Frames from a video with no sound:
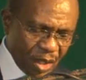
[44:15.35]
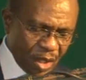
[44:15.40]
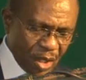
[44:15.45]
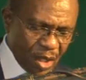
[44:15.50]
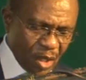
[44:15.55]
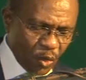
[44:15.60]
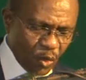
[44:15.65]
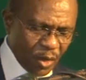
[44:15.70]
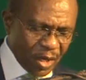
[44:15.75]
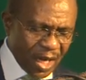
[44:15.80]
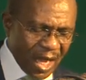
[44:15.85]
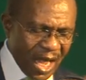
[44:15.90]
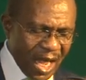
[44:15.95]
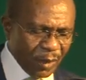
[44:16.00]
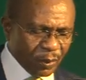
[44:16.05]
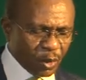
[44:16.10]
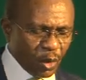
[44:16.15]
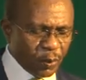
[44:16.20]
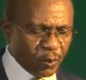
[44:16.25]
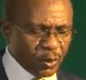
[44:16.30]
will help
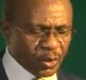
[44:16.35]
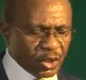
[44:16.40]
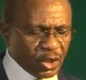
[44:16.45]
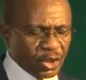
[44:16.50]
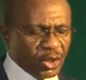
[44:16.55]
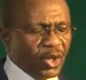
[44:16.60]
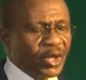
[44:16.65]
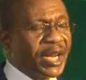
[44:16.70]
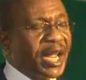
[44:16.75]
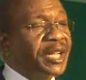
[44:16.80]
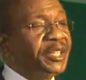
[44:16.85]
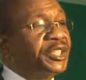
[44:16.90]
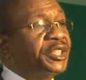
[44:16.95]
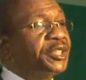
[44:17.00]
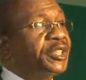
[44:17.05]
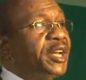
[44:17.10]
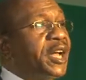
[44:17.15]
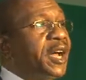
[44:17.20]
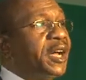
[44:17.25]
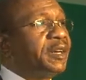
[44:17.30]
to position
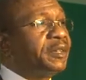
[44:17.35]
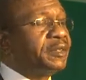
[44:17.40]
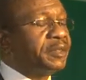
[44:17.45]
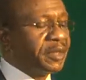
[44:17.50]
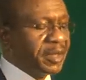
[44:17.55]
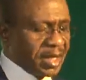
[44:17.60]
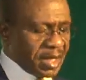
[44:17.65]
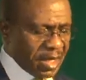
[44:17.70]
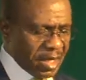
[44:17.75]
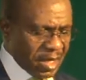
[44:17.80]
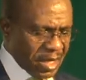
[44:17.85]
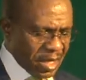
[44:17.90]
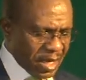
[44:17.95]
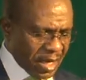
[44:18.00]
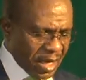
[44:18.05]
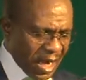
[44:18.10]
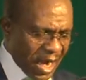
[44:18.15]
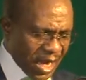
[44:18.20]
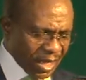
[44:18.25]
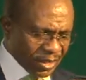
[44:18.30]
Nigeria
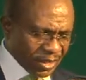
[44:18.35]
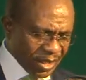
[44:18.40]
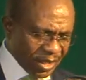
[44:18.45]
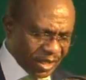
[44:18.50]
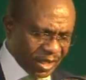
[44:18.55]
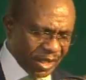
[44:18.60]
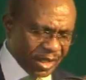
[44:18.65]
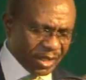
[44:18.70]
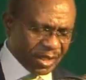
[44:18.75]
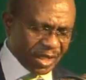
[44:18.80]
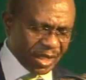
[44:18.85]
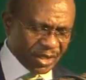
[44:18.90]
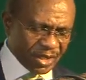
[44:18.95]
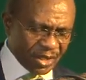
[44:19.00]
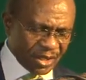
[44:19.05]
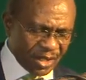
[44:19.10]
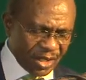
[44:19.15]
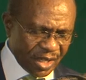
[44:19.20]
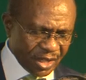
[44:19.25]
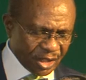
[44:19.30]
as a key
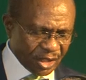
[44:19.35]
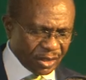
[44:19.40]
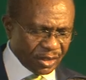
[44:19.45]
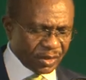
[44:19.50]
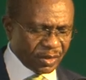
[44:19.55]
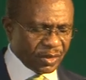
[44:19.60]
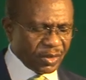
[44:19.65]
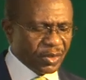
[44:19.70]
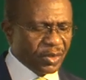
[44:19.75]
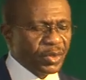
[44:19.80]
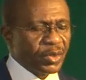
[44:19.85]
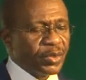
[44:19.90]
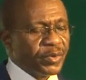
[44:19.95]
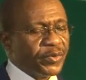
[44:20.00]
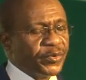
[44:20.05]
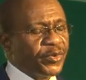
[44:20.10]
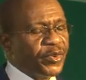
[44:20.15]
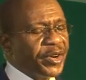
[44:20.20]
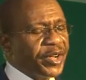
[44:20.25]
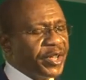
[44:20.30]
destination
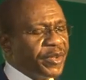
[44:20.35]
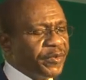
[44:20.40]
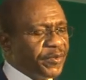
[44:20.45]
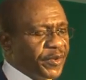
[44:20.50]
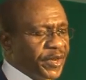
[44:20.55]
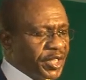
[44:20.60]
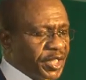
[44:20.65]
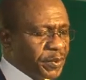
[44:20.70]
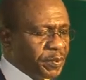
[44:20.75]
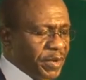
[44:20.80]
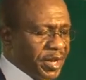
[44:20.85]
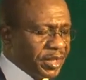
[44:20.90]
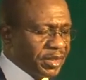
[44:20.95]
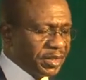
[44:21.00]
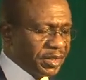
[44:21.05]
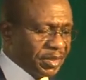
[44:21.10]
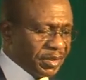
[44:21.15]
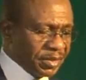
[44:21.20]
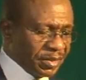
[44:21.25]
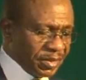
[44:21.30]
for investment
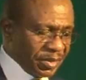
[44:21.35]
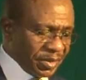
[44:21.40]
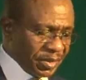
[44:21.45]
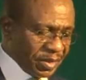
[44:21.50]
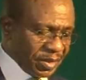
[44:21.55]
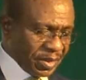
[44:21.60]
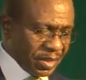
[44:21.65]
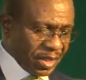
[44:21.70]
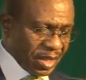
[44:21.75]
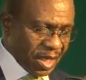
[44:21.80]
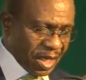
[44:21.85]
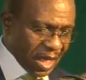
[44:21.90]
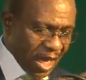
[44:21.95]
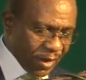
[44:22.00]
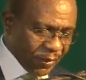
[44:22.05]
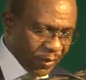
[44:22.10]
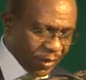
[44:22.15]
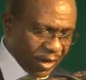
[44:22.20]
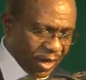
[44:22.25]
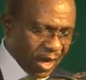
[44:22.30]
in
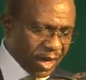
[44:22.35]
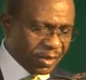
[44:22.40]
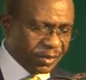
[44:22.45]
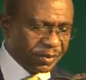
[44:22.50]
Africa.